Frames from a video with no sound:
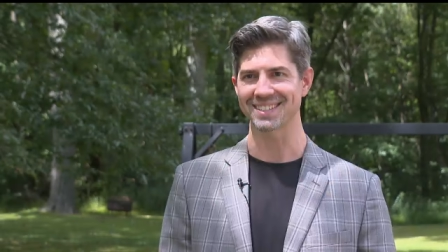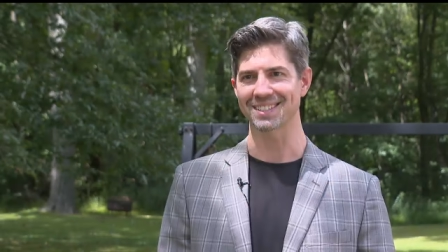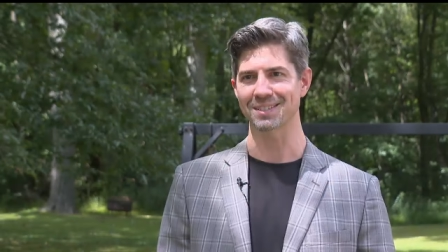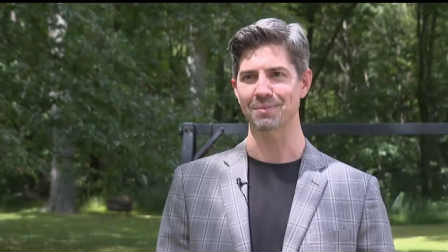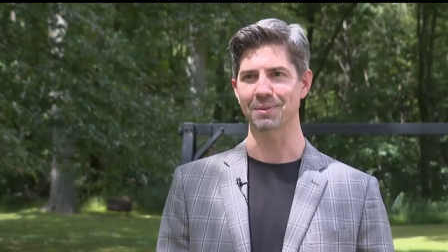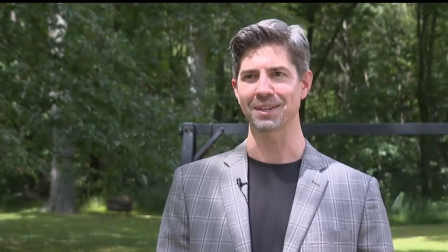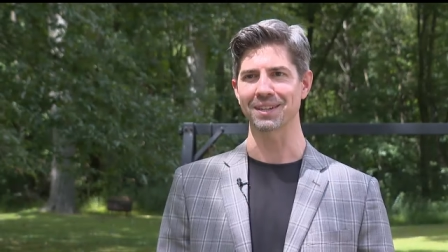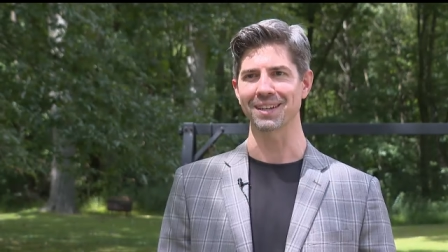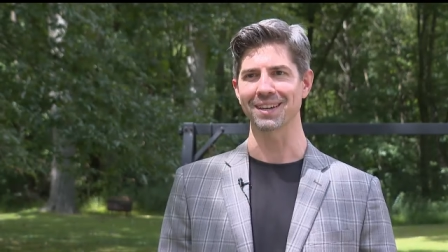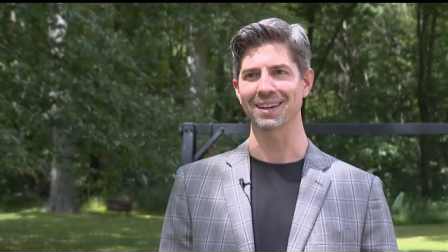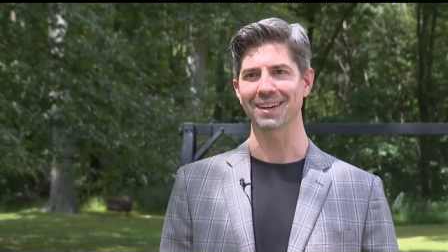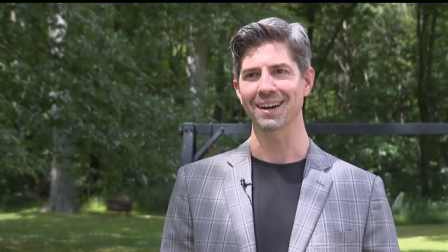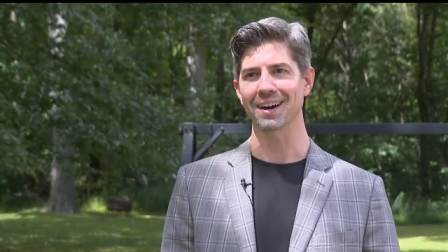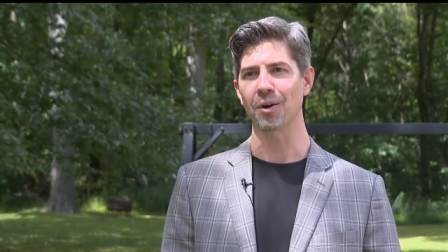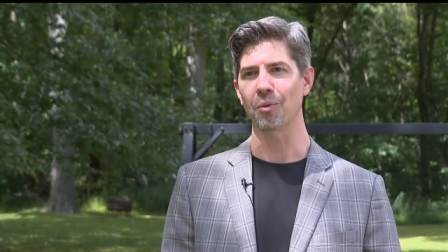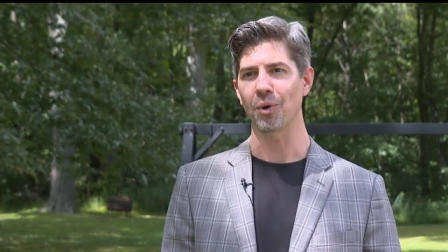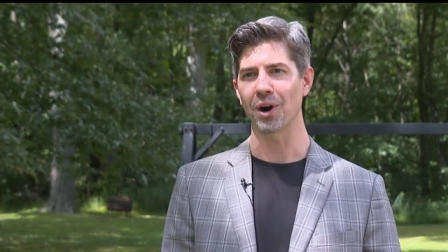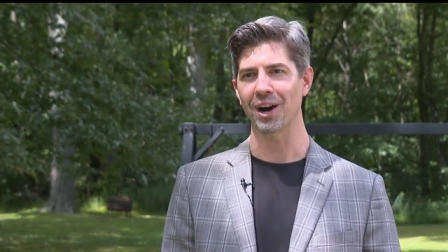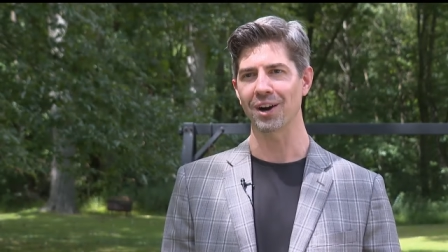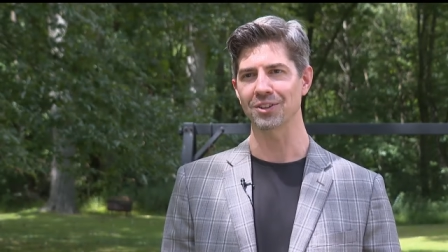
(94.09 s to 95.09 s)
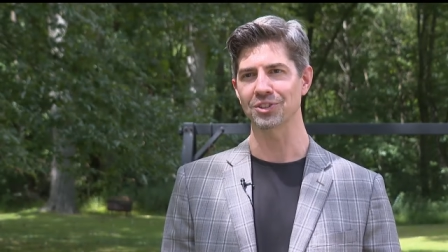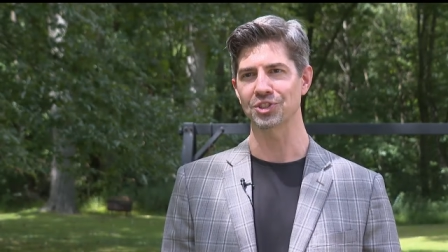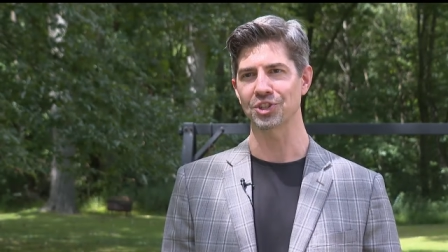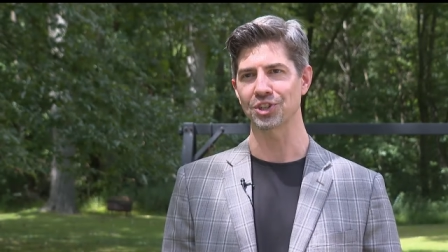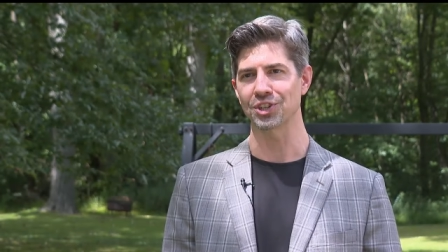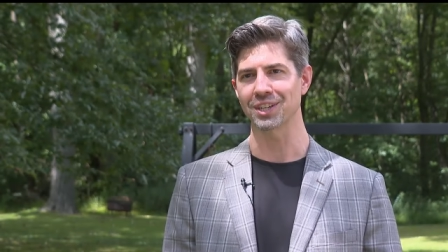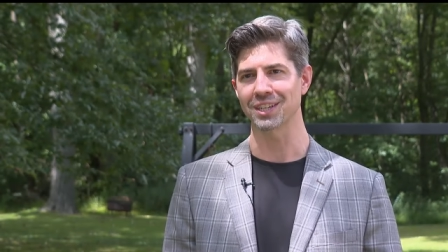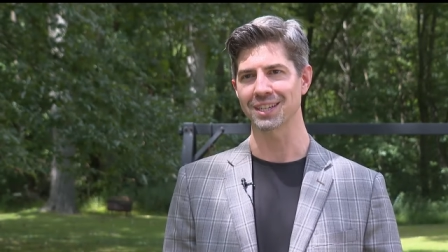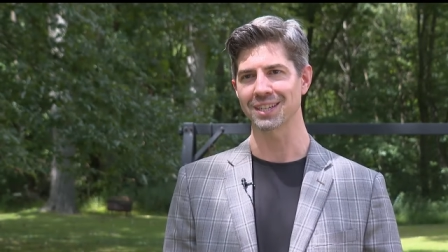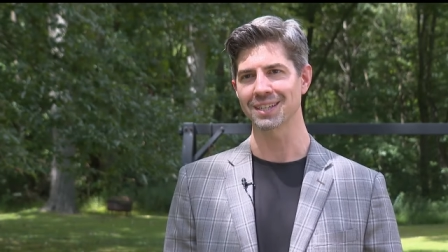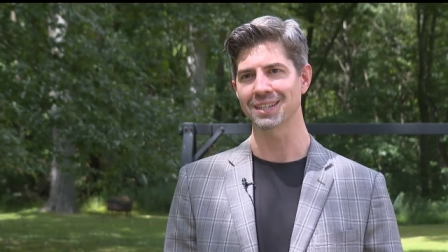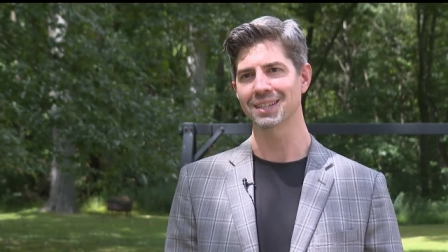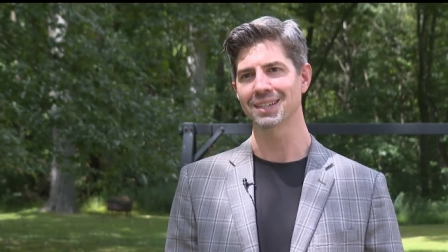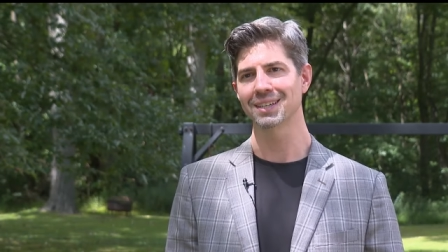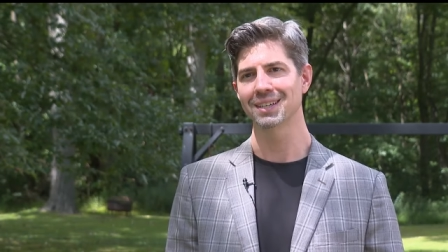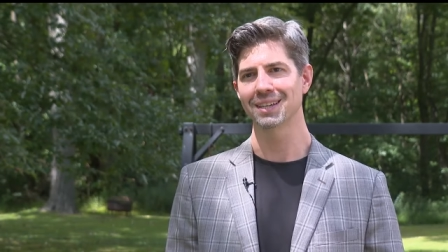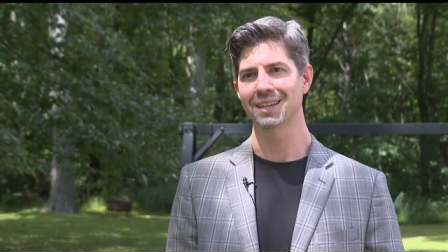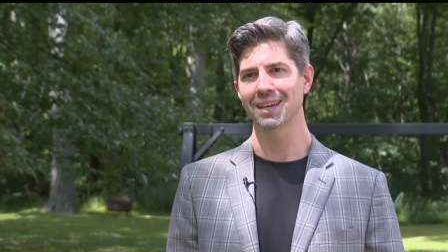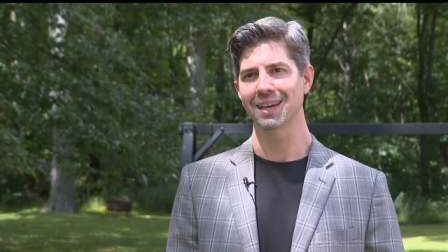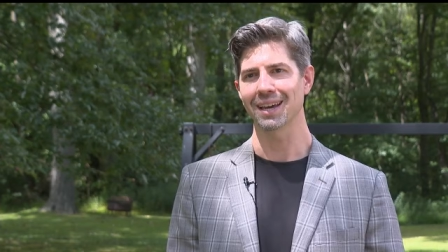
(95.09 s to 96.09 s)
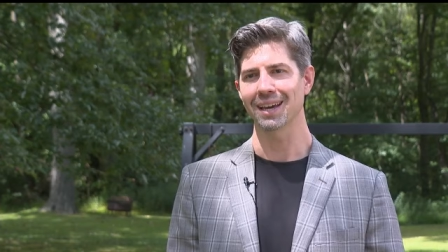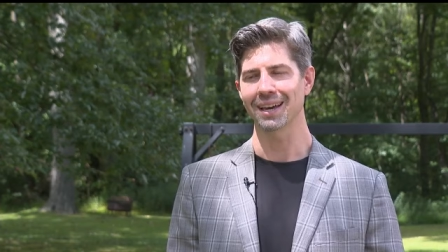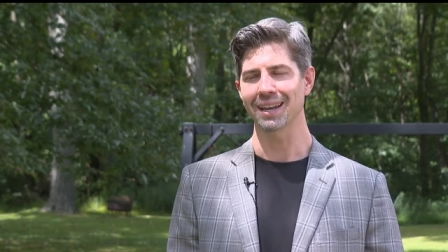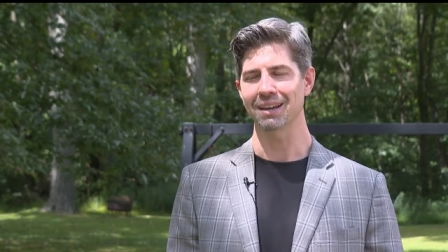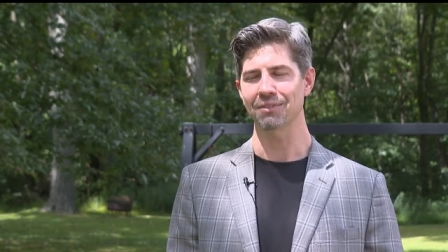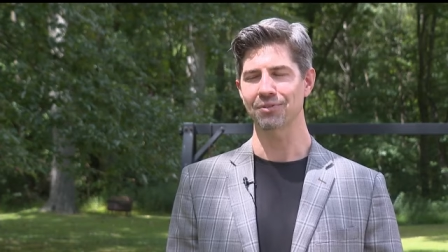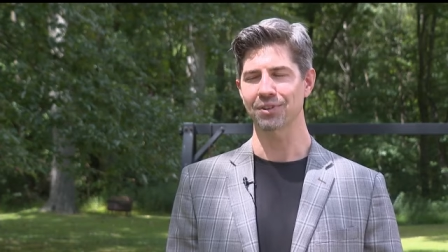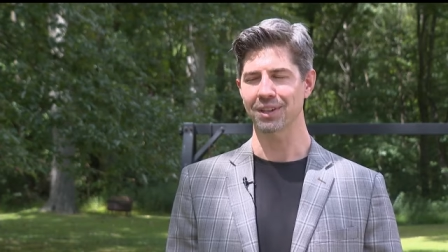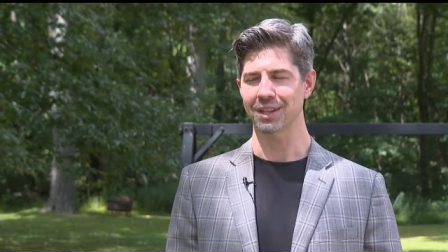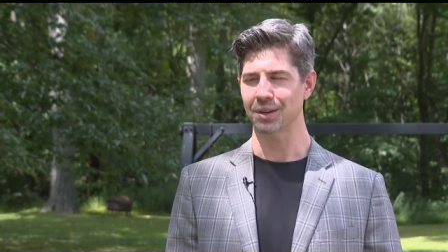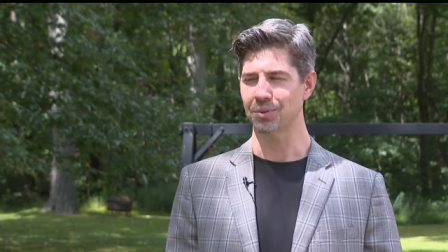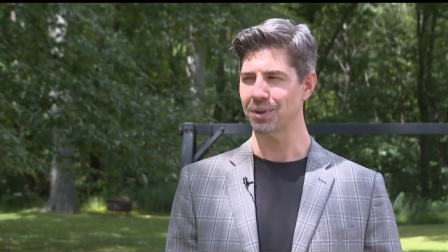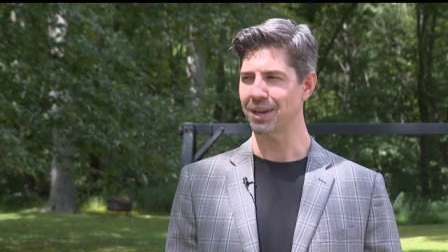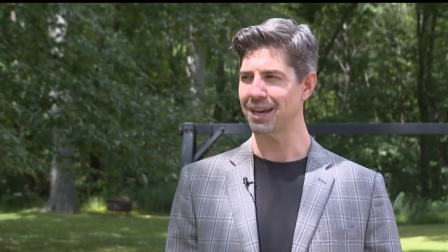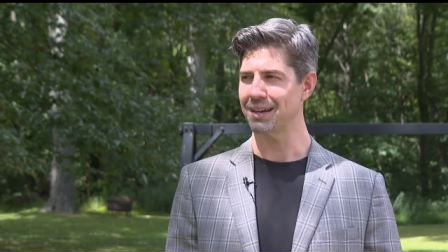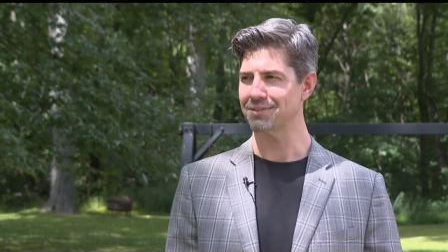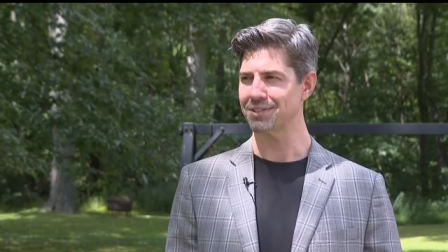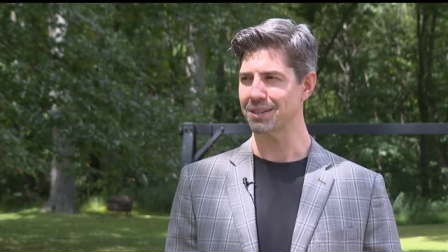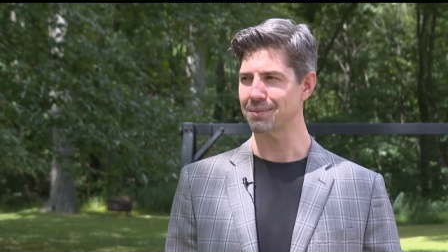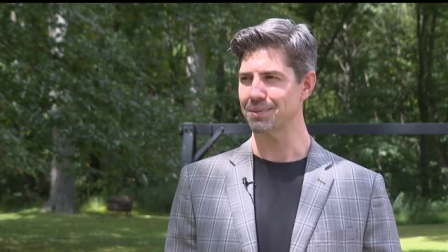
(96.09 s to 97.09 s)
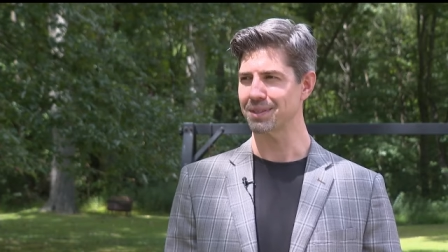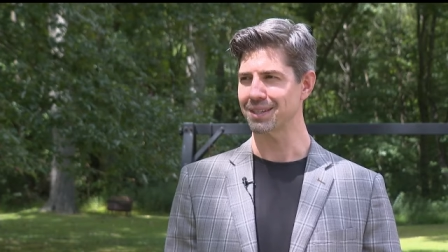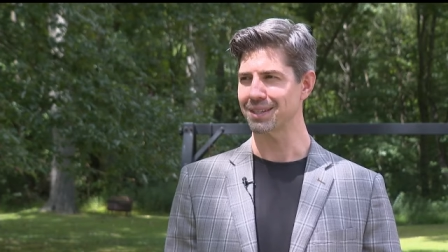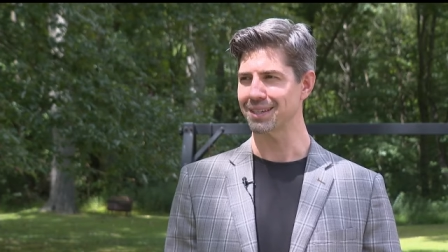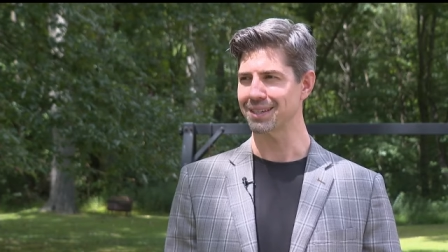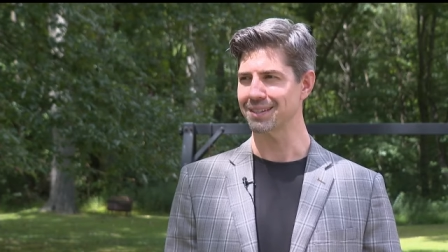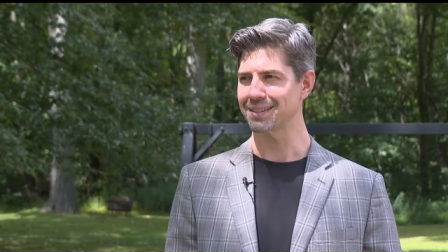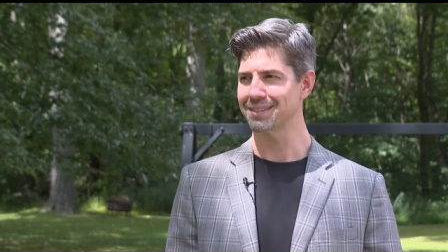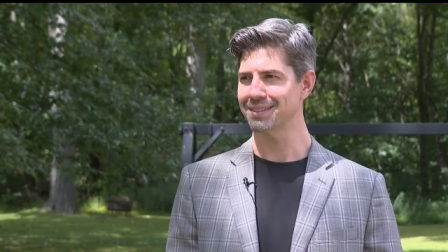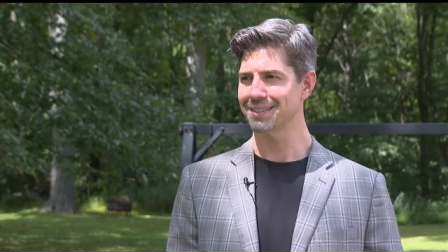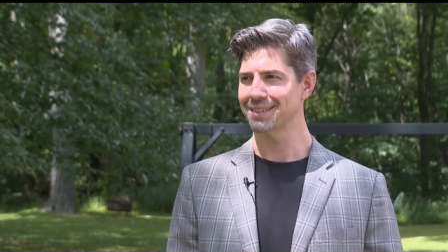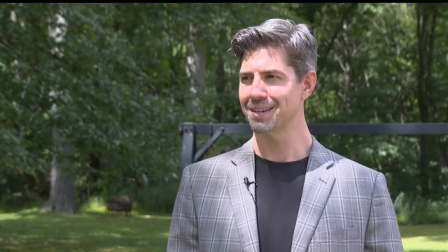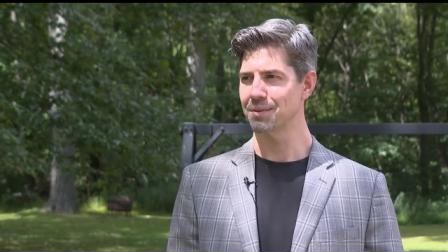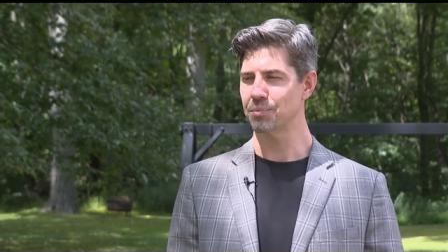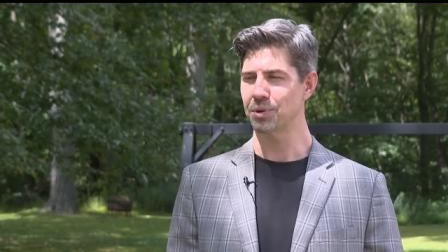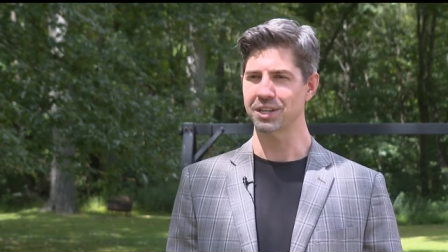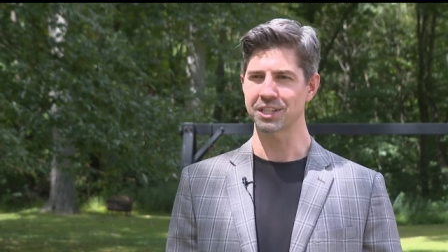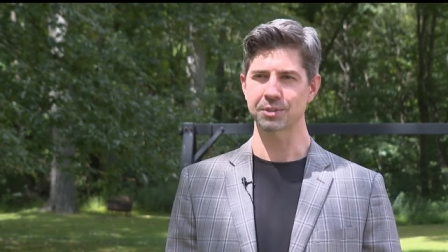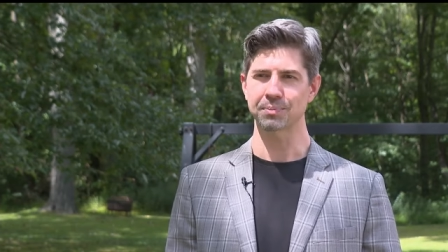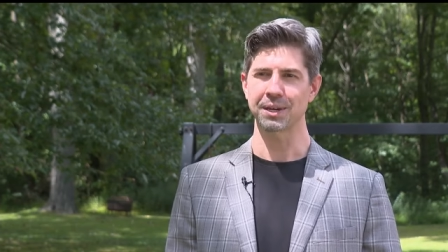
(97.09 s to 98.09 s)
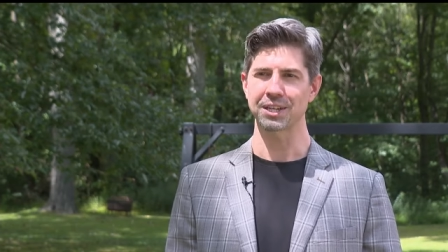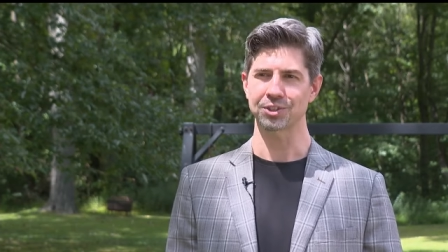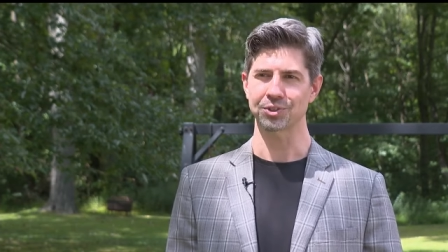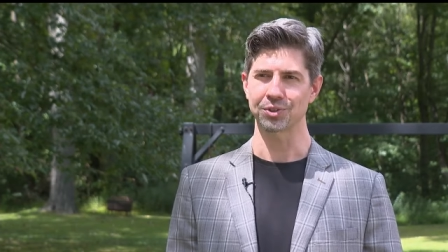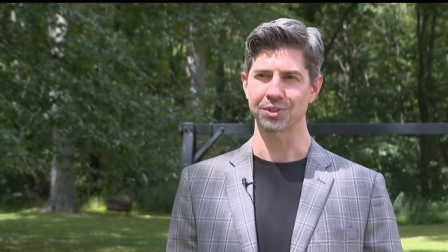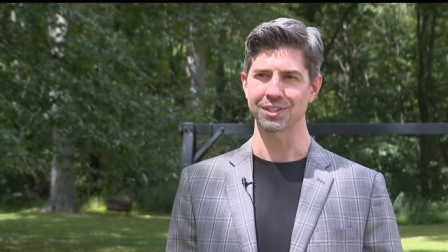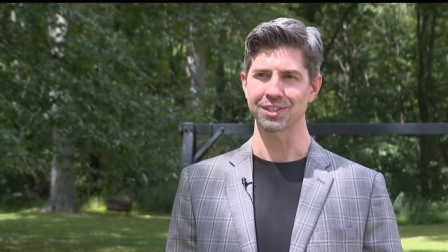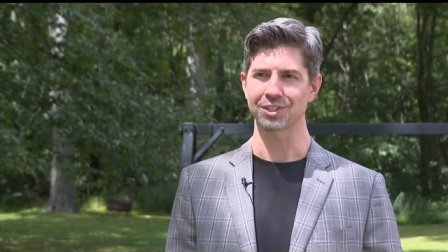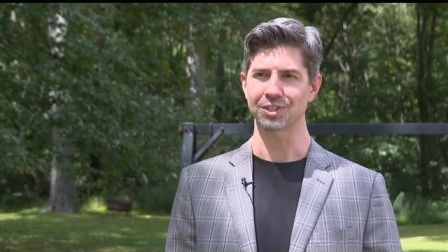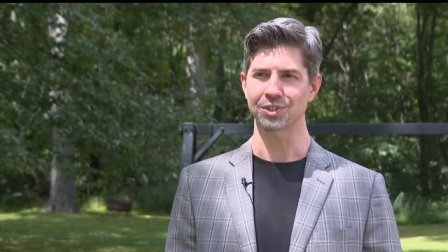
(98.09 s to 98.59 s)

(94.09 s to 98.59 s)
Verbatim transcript: It's been a, a wild journey, and I feel like we have something pretty special in this